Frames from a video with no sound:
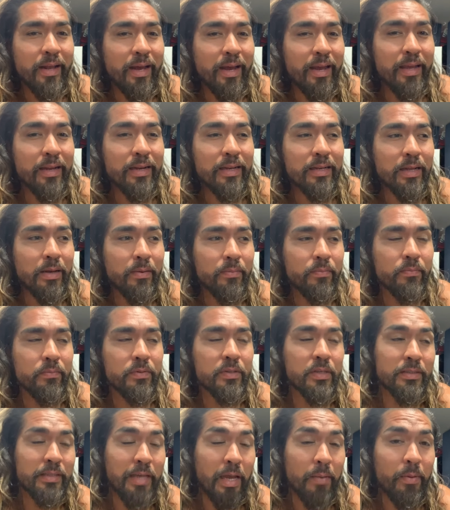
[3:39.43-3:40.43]
I ended up,
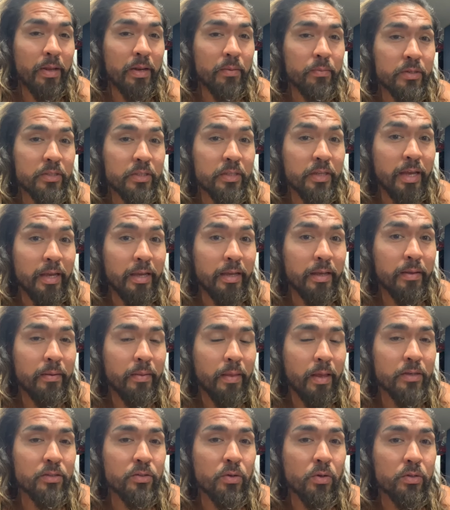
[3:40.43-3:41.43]
since I made a mistake,
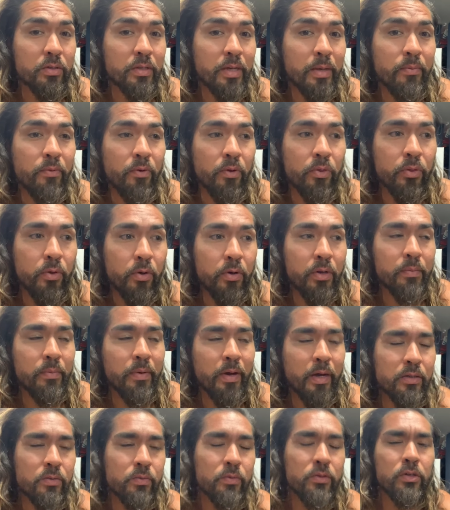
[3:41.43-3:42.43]
I sold it to him for 30
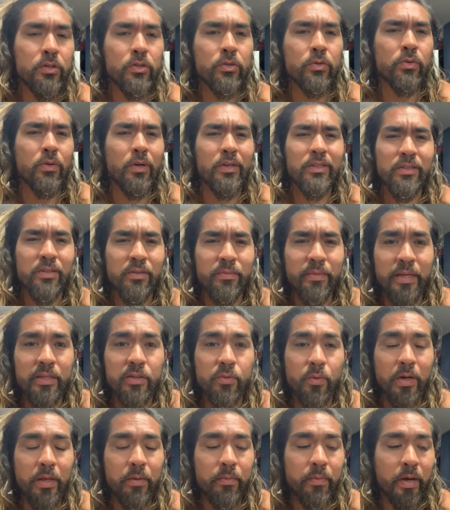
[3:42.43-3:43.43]
bucks, which is cool. I still made
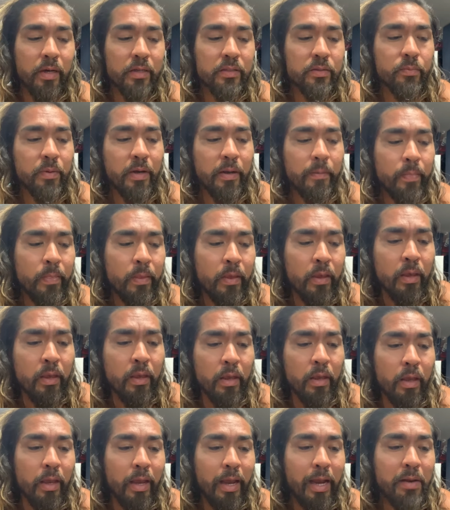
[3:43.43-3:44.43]
20 bucks, but
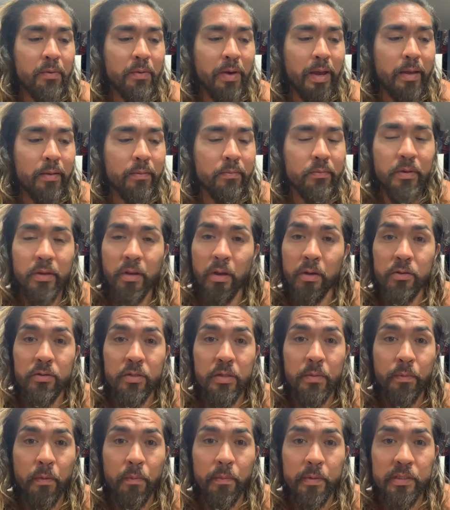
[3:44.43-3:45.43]
anyway, you know,
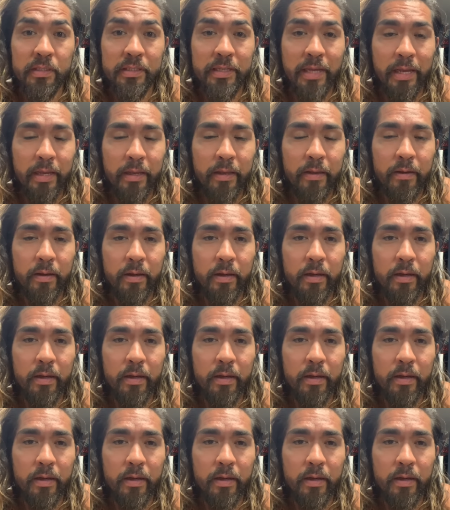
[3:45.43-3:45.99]
simple mistake.